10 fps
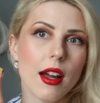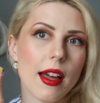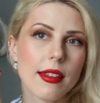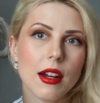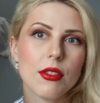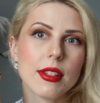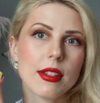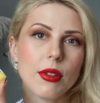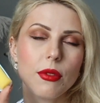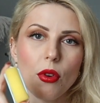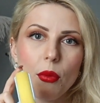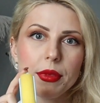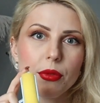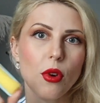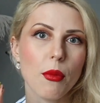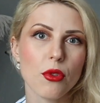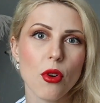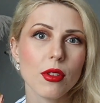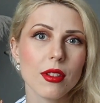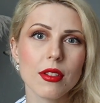as I receiving from the foam
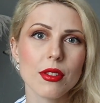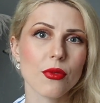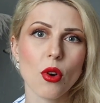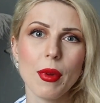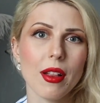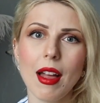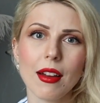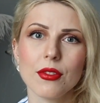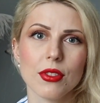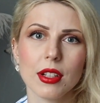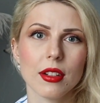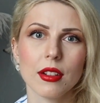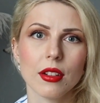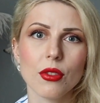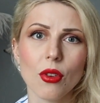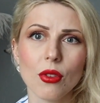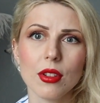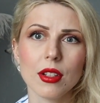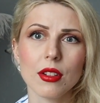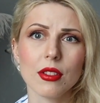rollers from electric
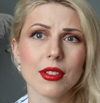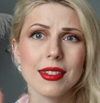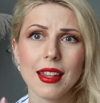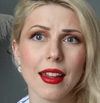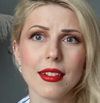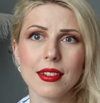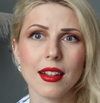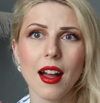roller set.